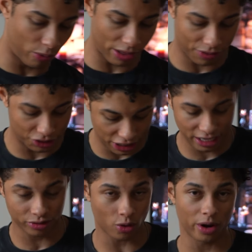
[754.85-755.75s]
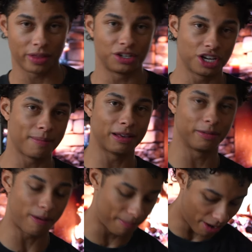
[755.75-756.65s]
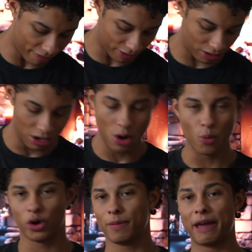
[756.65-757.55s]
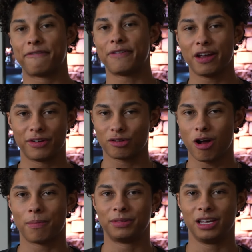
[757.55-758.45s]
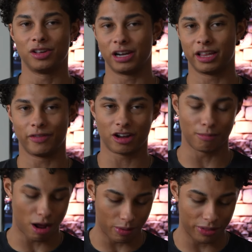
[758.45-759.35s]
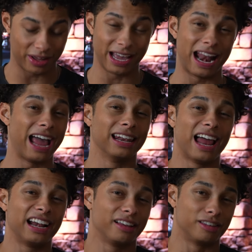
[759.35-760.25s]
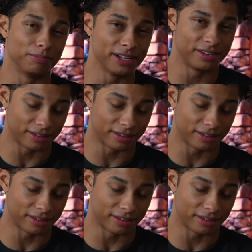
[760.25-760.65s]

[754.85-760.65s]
with jeans or in the gym as a pump cover. One of my favorite crop tees YoungLA's ever come out with. Again, I like the simplistic